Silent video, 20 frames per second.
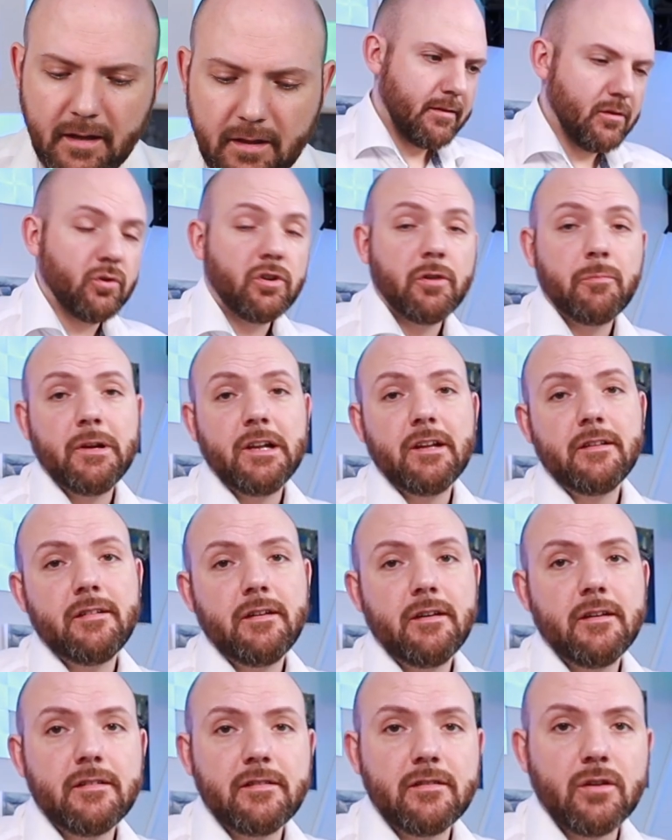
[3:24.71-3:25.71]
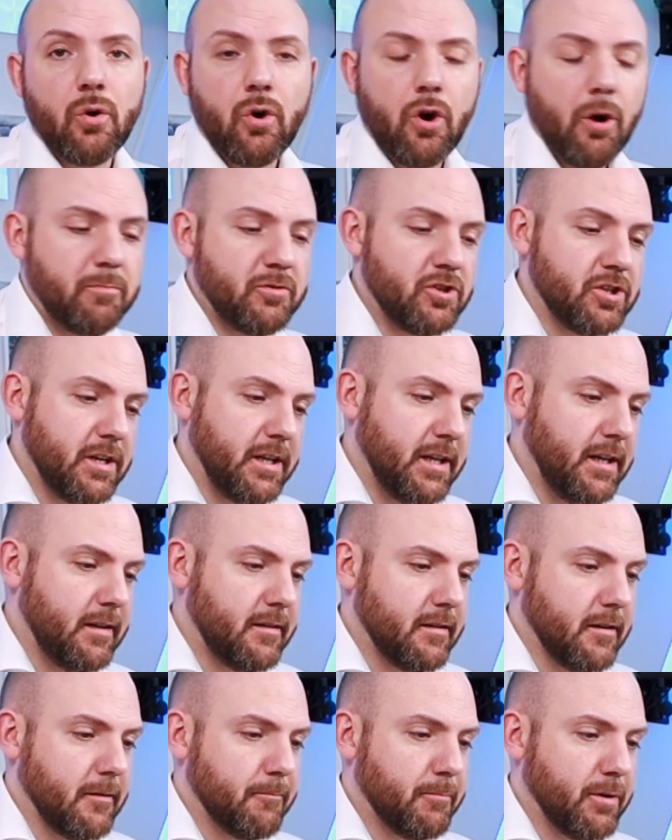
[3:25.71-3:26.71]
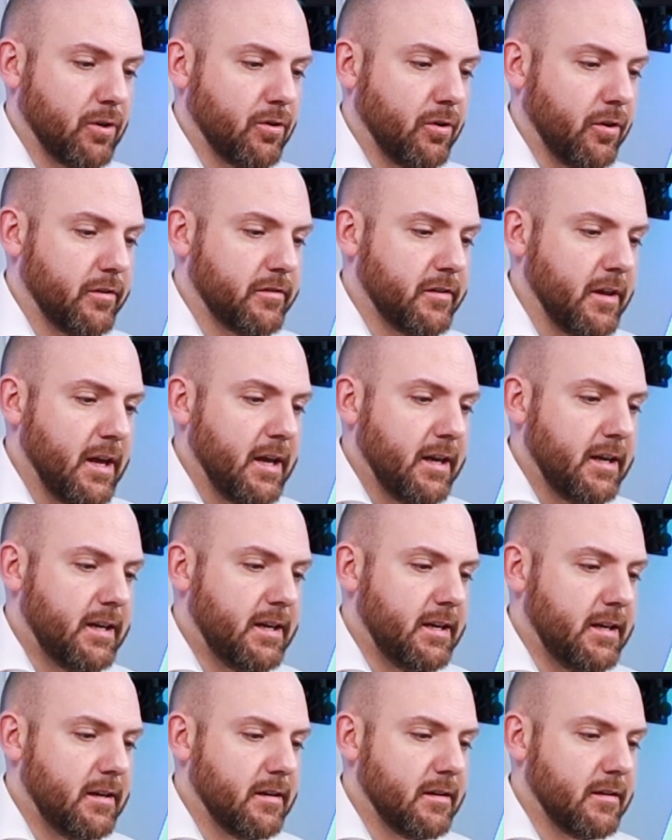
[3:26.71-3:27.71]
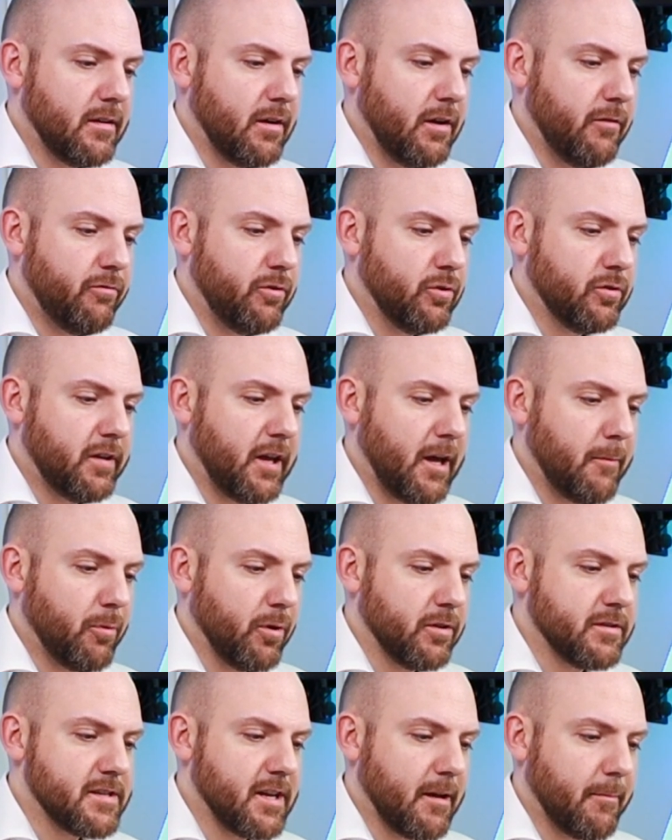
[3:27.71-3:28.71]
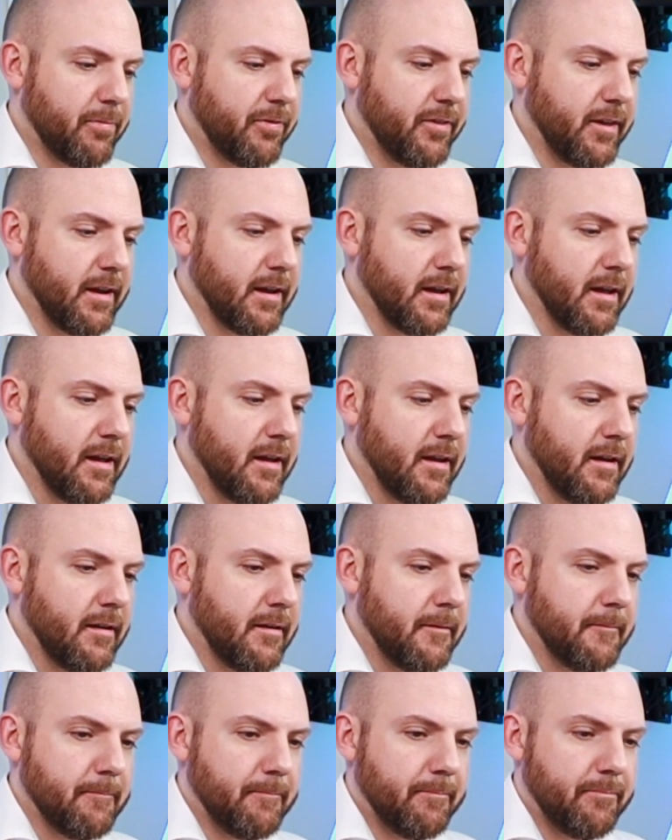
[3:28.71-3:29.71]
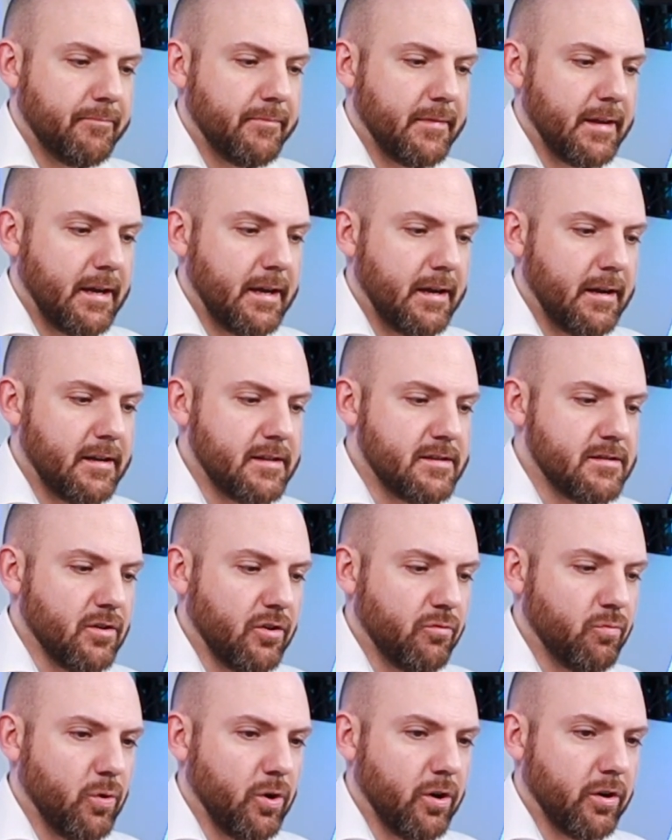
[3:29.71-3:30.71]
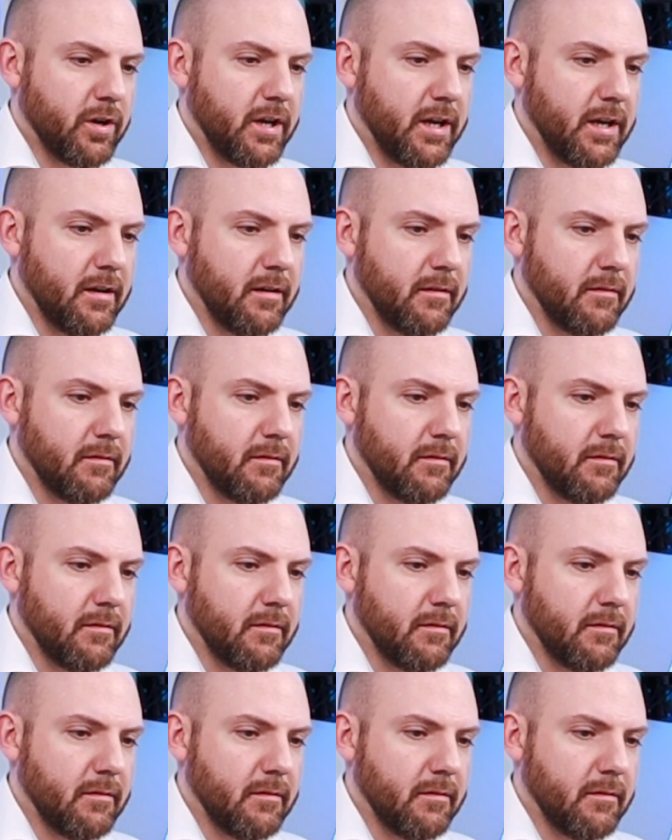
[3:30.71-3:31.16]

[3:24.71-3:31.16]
Notability is no option either because here if you tap on something it's not working.